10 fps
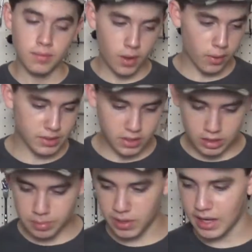Always good
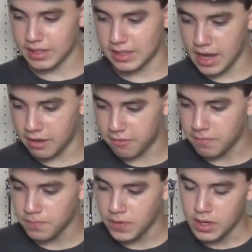to play it safe.
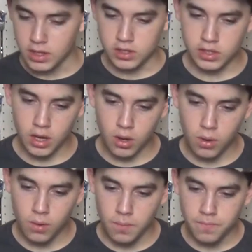
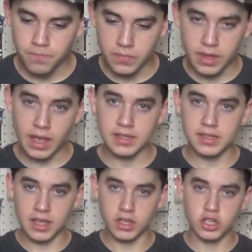So that's
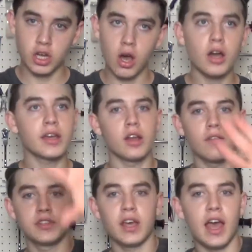the chalk, and
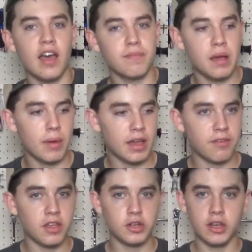obviously I have my mic
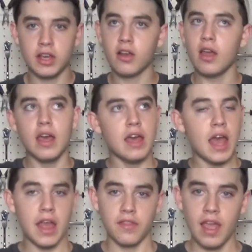feature here,
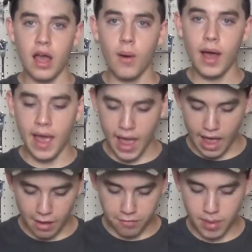and now I
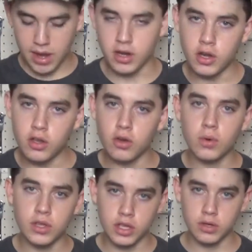have my
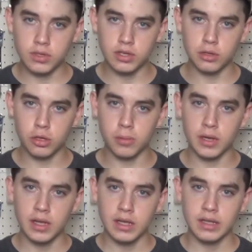new YouTube
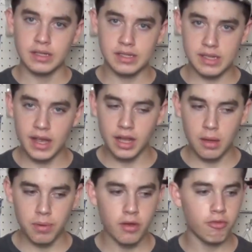
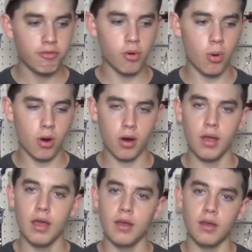setup for
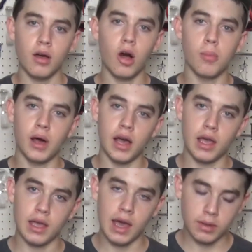all
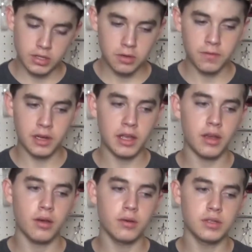my how-to
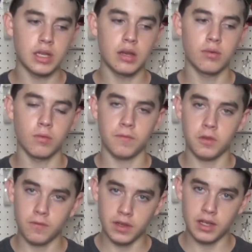videos and
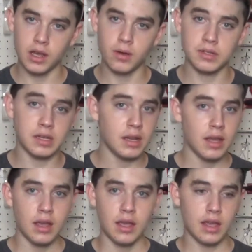review videos, and
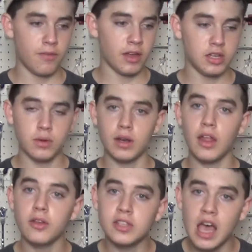if I do
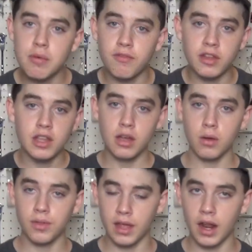another type of
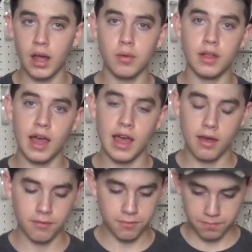video, then I will
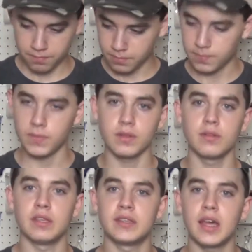have
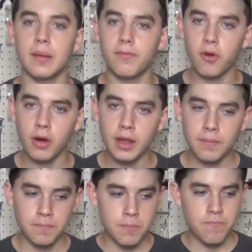the setup for it.
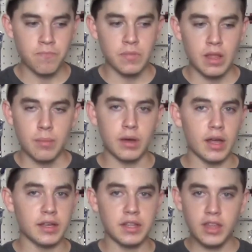
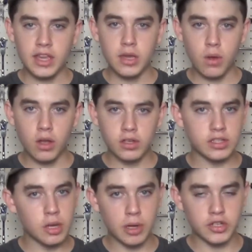But thank you all
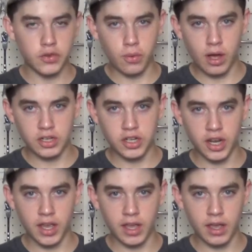so much for
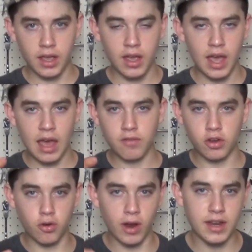watching. Have a
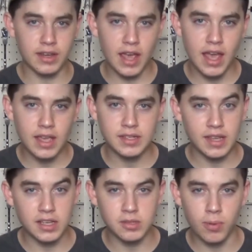great day,
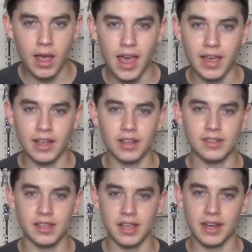stay swag, and I'll
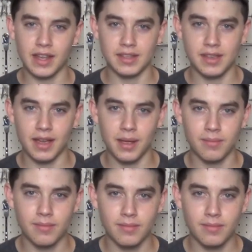see you next time.